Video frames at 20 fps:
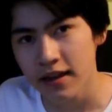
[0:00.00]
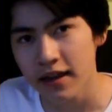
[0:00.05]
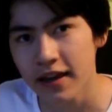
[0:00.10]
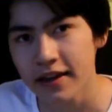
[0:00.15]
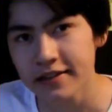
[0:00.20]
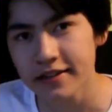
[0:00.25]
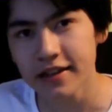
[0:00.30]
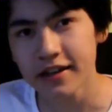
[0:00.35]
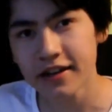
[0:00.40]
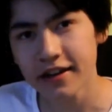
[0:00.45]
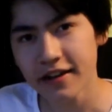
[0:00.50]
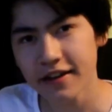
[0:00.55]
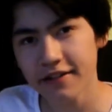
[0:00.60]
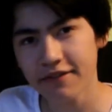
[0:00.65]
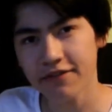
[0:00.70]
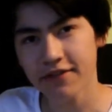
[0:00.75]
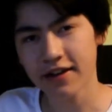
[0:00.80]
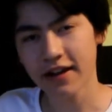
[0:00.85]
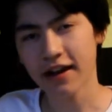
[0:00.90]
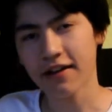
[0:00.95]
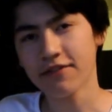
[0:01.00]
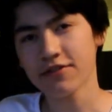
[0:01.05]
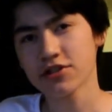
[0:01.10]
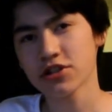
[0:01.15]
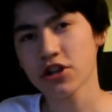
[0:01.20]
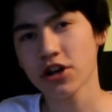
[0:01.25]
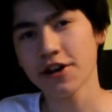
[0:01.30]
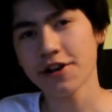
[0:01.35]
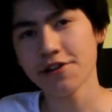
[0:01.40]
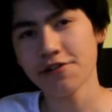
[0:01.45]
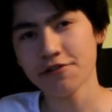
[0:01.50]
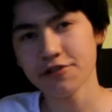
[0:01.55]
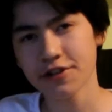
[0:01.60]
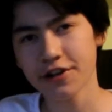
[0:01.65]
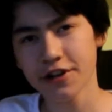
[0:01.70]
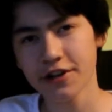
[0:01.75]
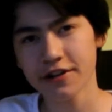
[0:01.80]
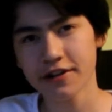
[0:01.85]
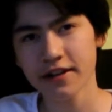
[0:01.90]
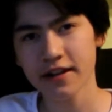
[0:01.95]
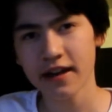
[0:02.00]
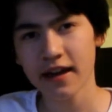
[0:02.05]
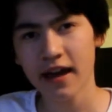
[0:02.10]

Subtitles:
He didn't even have a childhood,